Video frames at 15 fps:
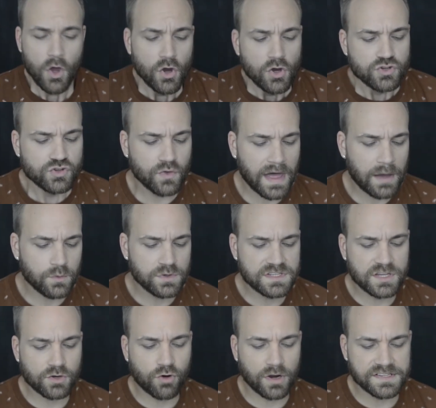So that was
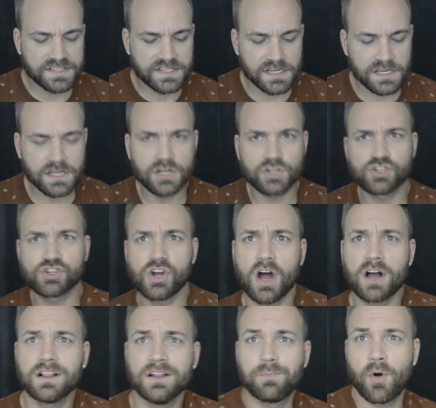the crusty
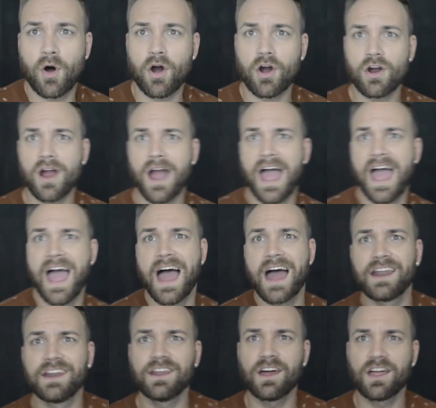chocolate bar
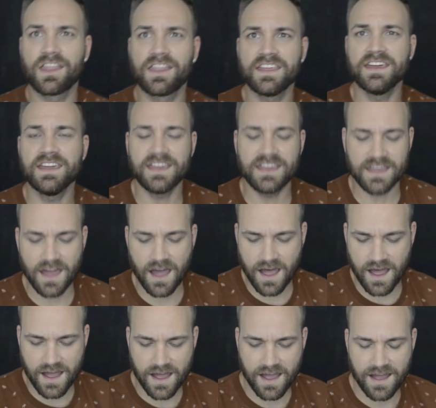and the
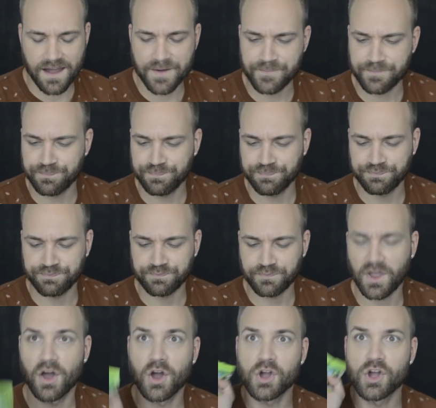um,
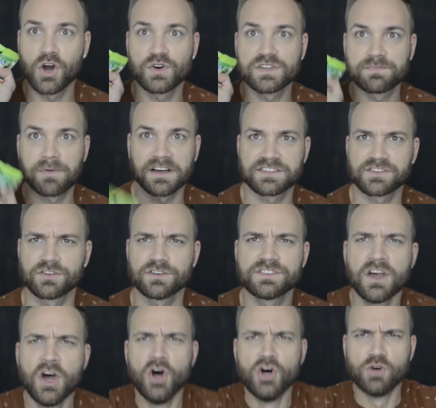Ghostbusters.
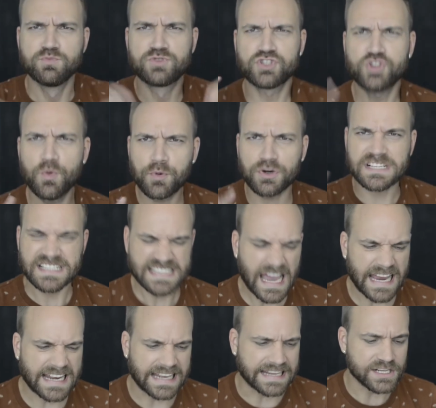I'm super
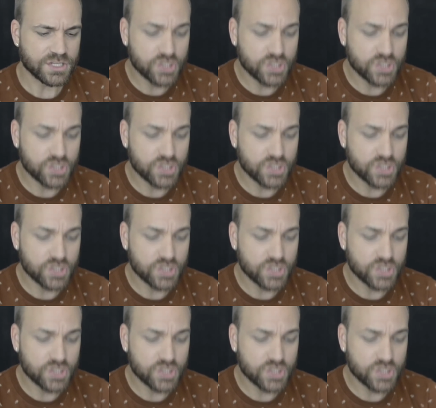excited.